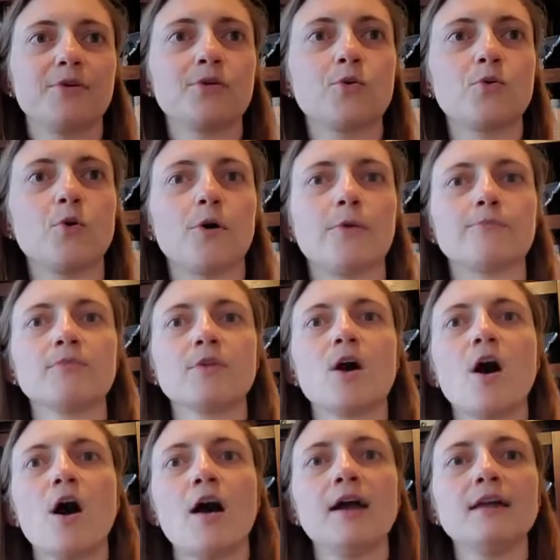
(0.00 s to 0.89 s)
Cool. All
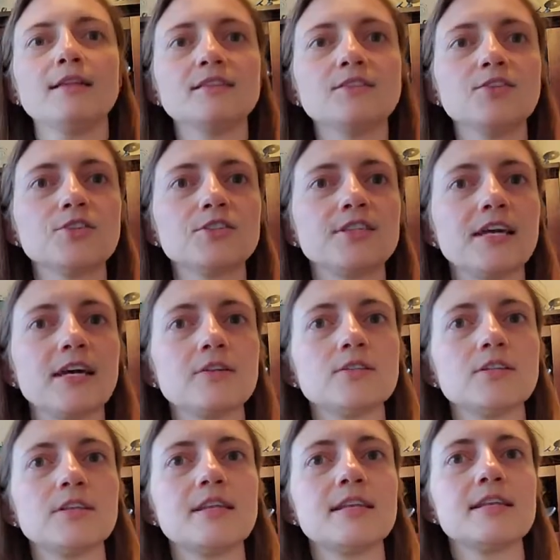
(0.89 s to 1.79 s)
right, let's look down
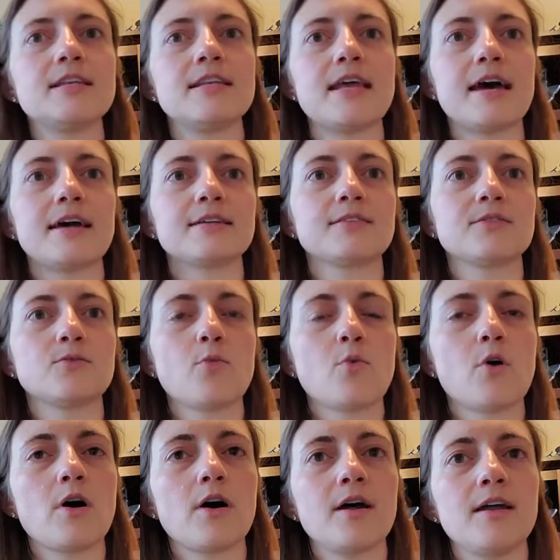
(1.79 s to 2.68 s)
to the next
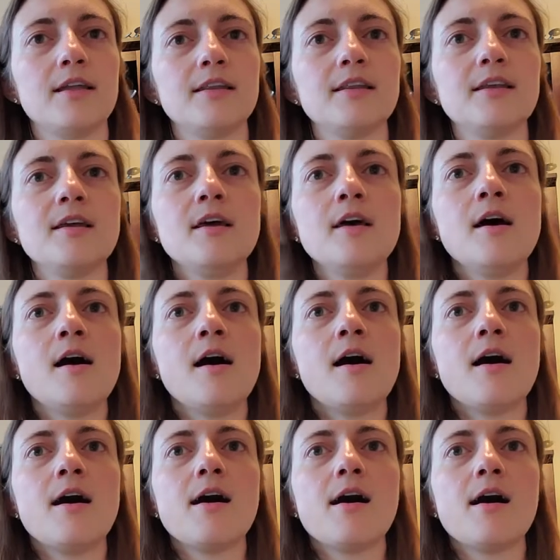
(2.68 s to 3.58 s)
one.
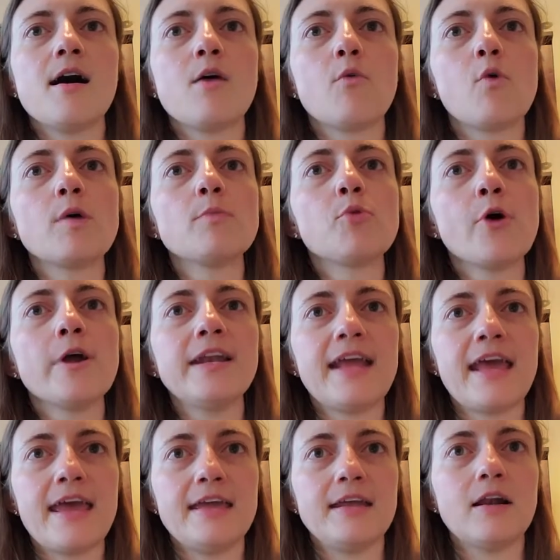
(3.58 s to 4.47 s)

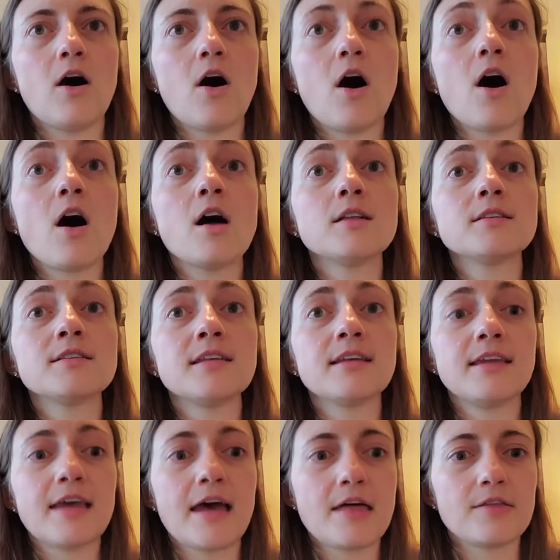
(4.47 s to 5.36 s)
1.8, all
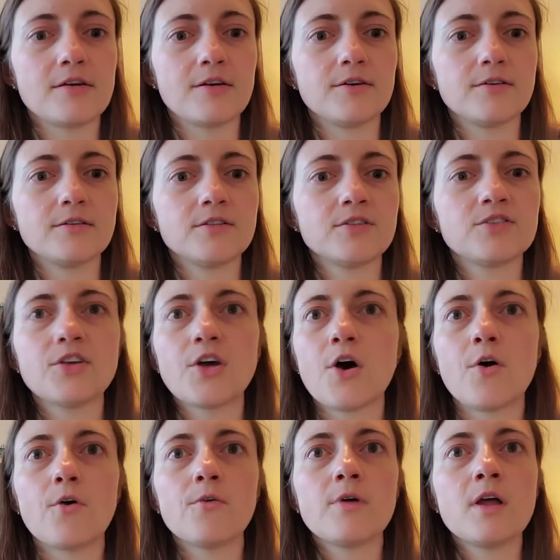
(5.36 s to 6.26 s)
together.
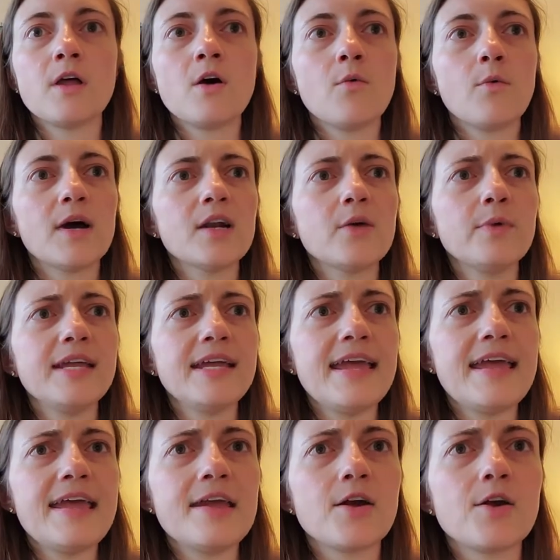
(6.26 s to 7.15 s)
So why don't
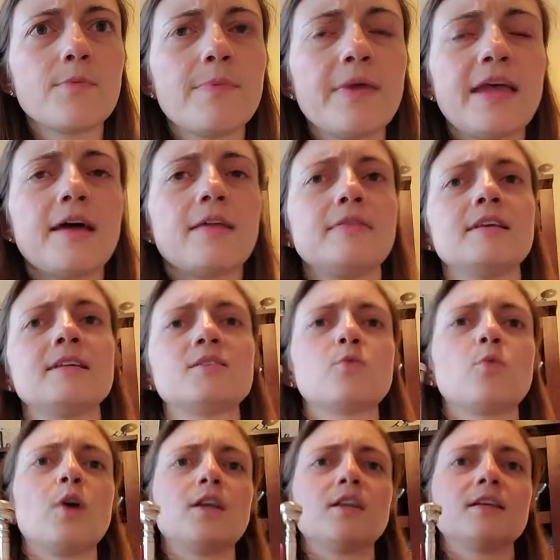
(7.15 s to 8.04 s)
we air band
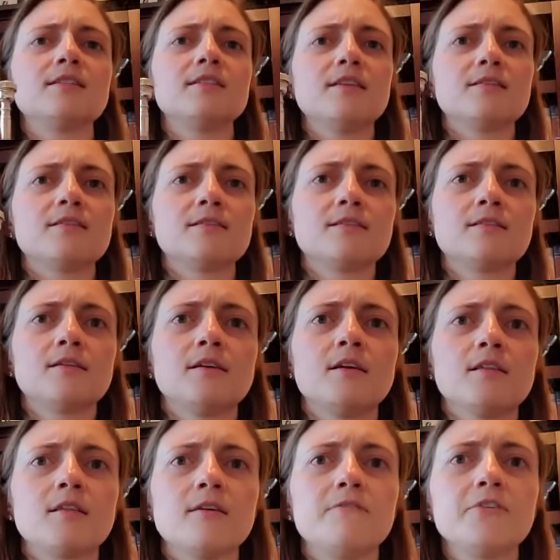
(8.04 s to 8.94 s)
this one? Because it's
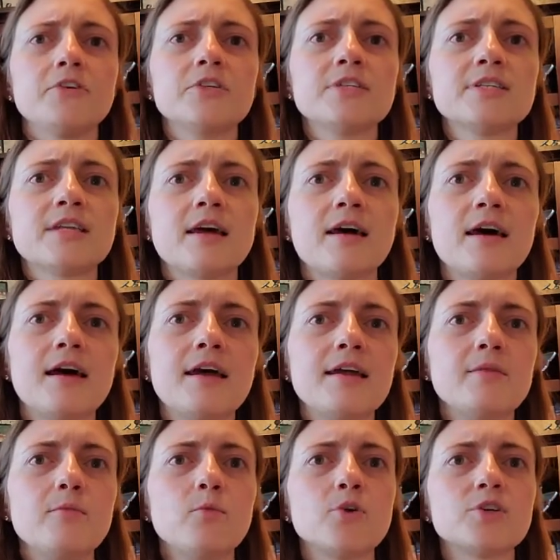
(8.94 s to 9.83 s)
the first
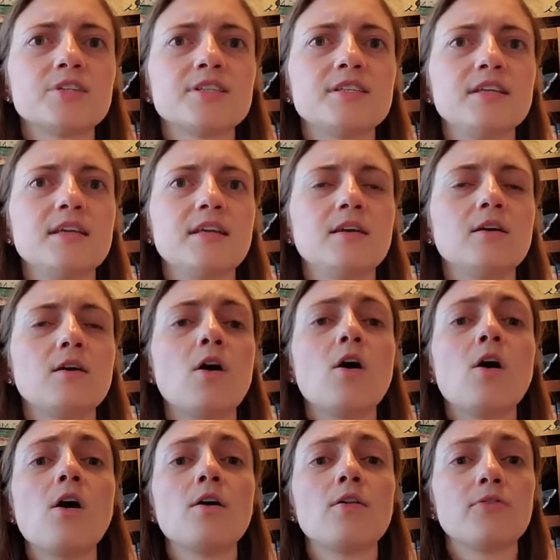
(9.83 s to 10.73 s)
time we're seeing
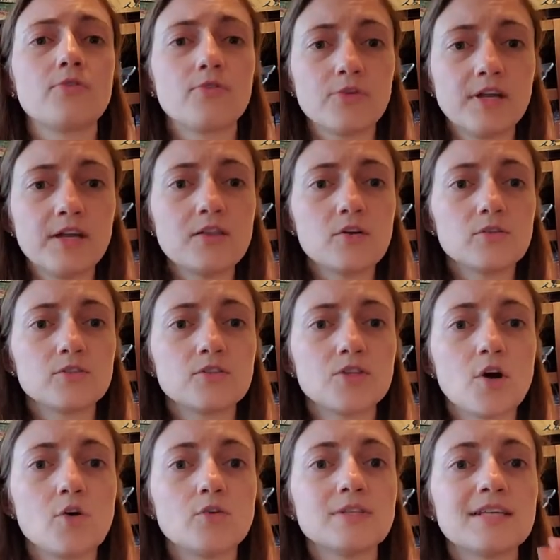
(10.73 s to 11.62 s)
all 3 of those
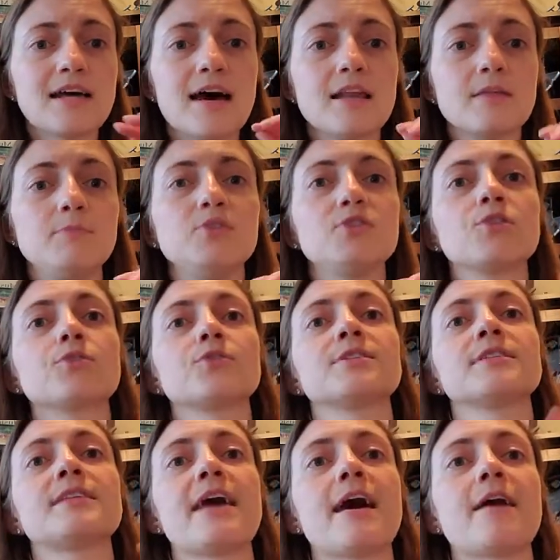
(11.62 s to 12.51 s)
notes on a musical
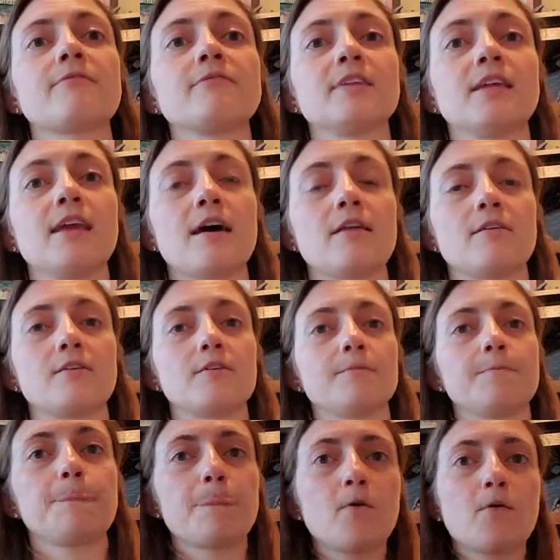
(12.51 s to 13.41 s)
staff together.
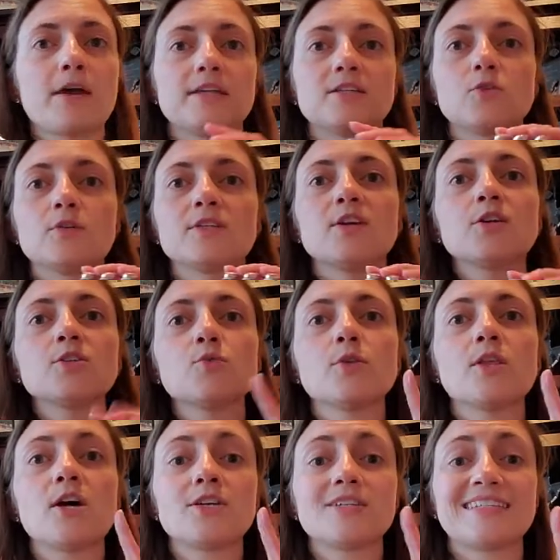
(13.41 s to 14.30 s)
Okay, so it starts
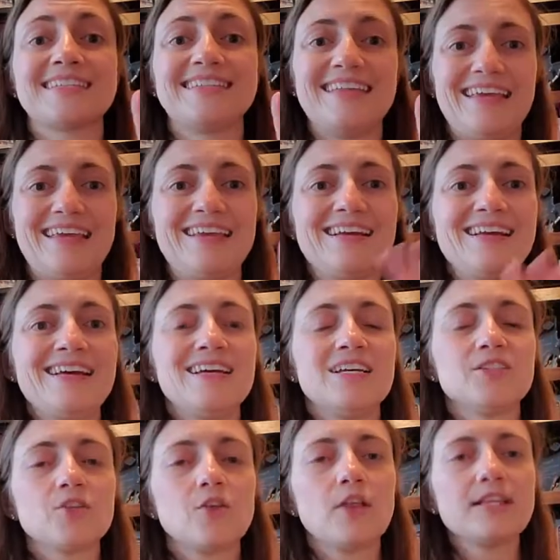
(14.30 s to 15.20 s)
with our C.
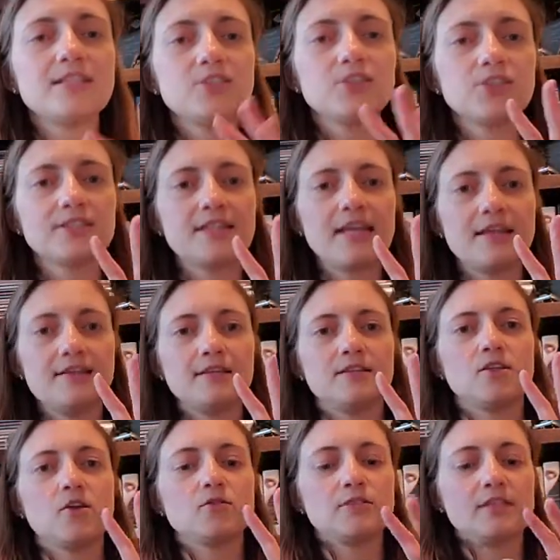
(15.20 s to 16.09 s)
So let's just say
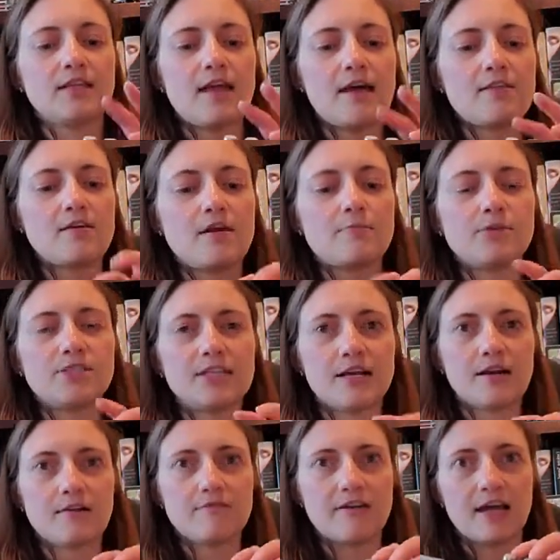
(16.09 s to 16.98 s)
these notes together and put
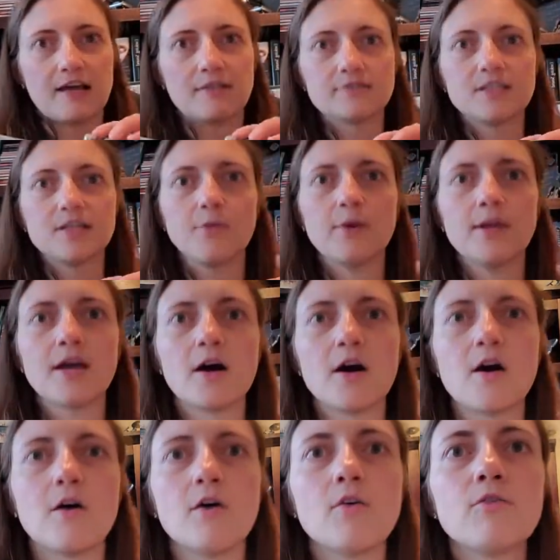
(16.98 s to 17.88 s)
down our valves. Here we
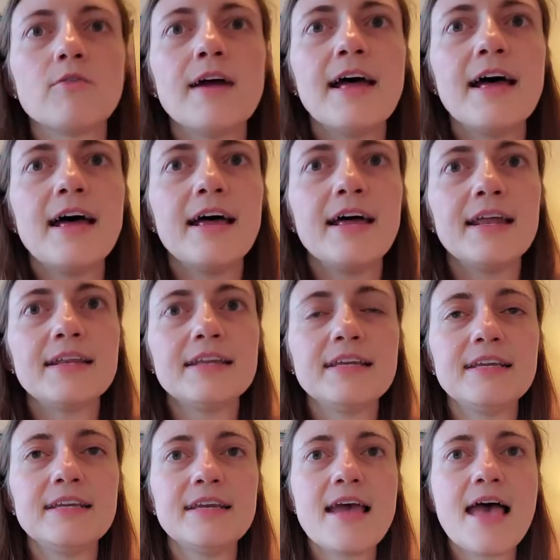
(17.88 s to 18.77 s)
go.
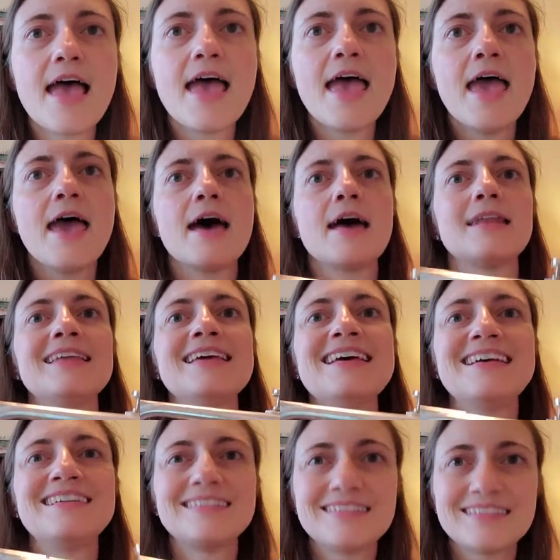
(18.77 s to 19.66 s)
Ready, and
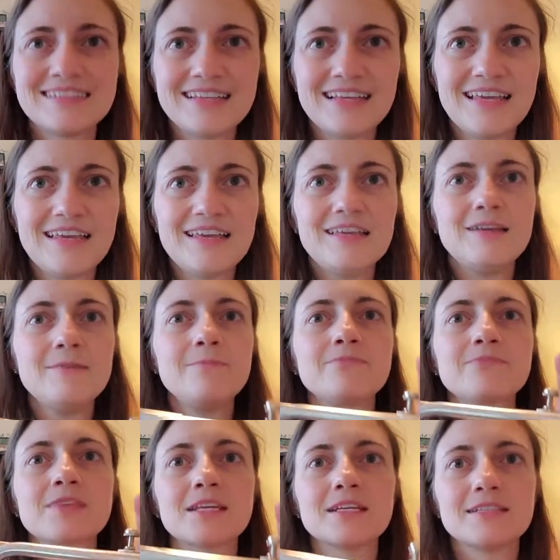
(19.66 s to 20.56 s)
C,
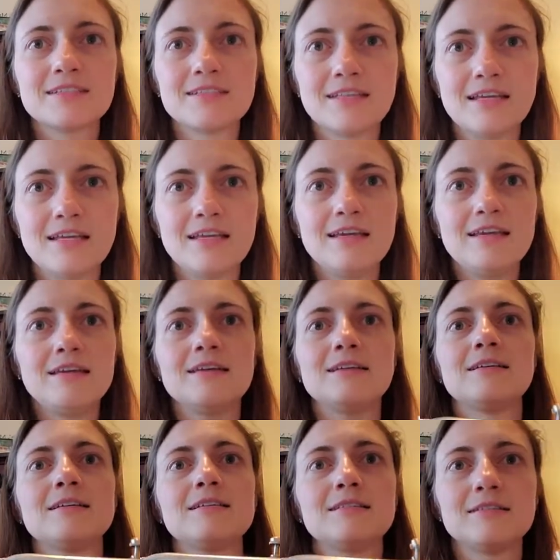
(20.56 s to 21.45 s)
C,
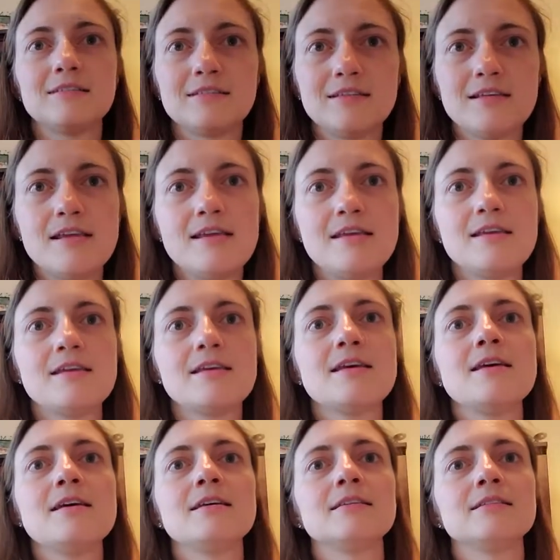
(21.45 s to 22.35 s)
C,
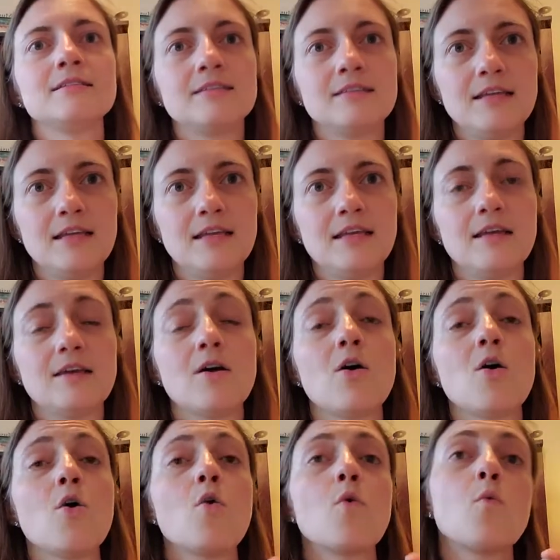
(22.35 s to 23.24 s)
C.
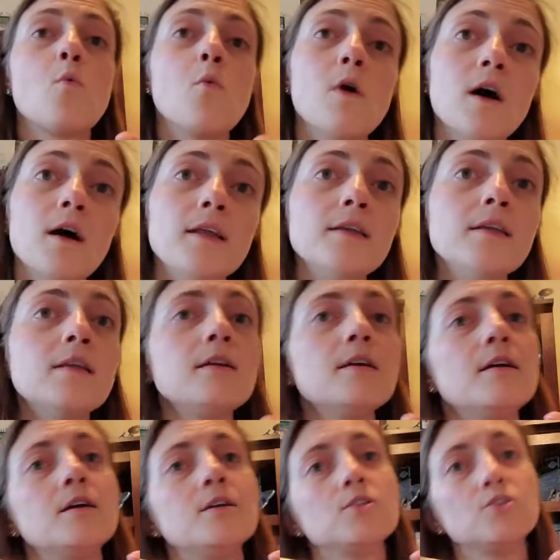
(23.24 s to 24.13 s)
1,
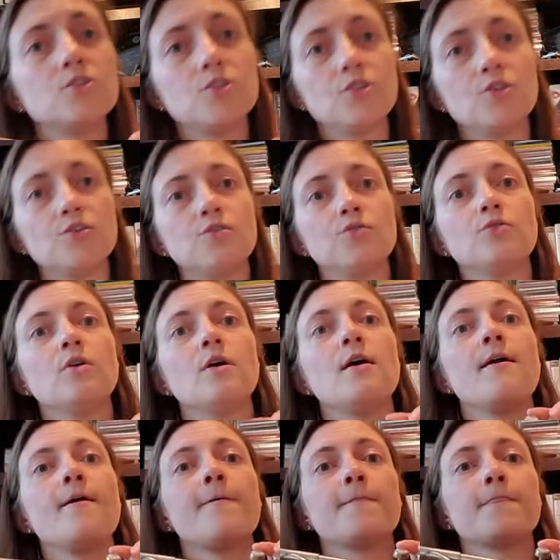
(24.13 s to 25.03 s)
2,
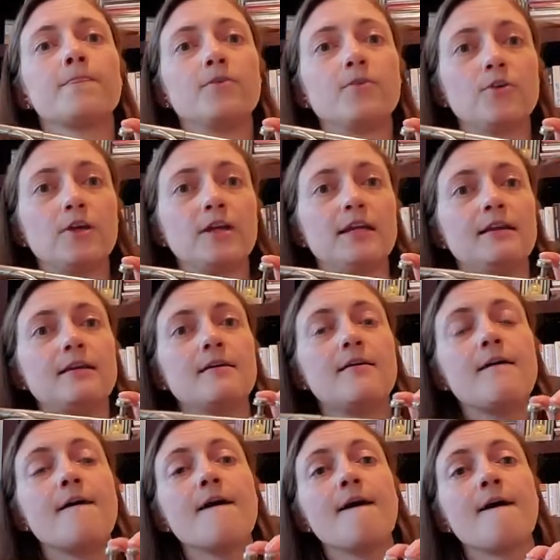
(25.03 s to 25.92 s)
3,
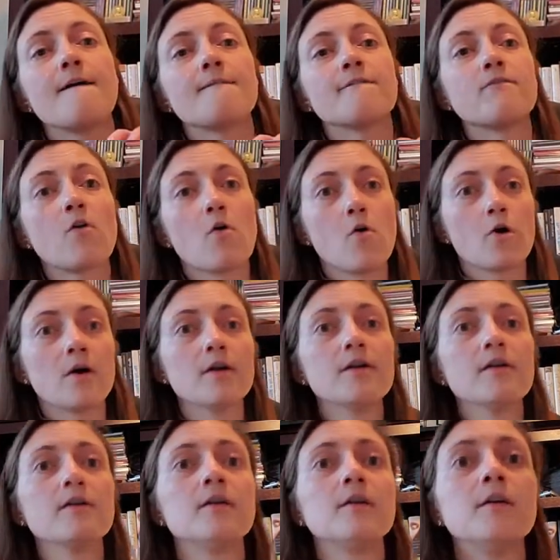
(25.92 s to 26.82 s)

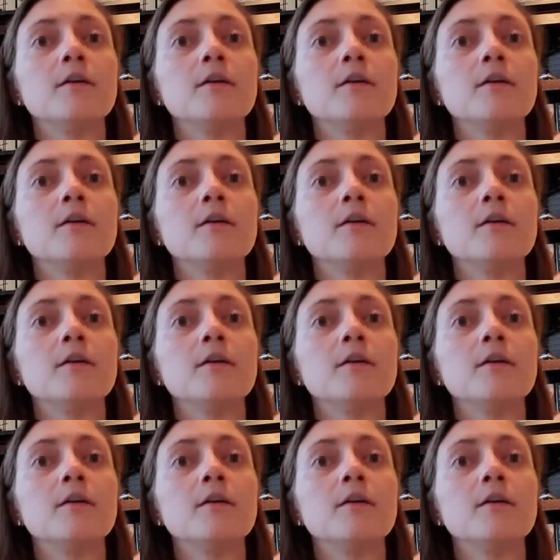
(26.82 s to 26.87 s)
4.